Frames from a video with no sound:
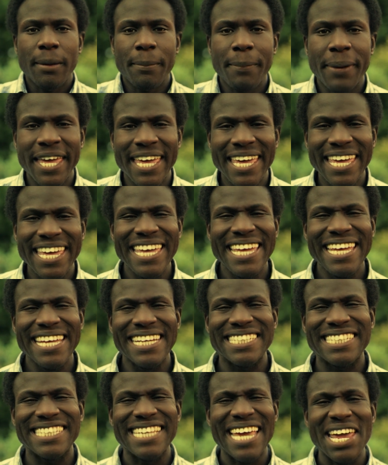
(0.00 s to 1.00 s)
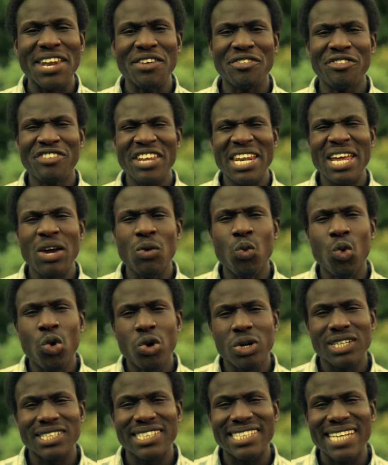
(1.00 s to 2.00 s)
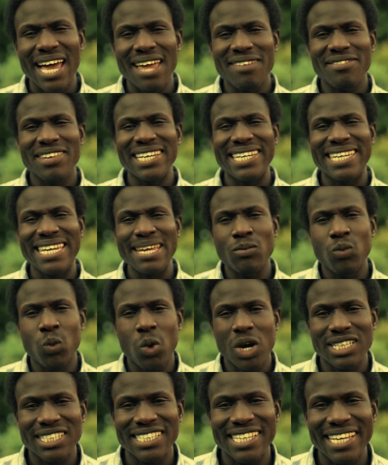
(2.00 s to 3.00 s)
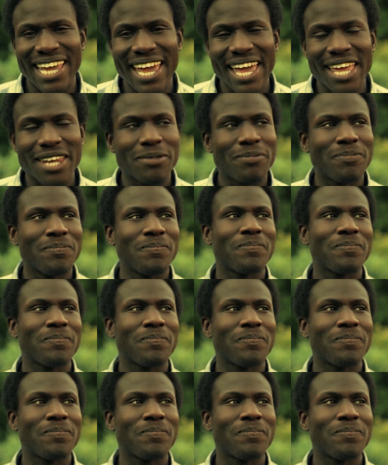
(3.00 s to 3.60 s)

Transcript: Peace, Infinite Waters, diving deep once again.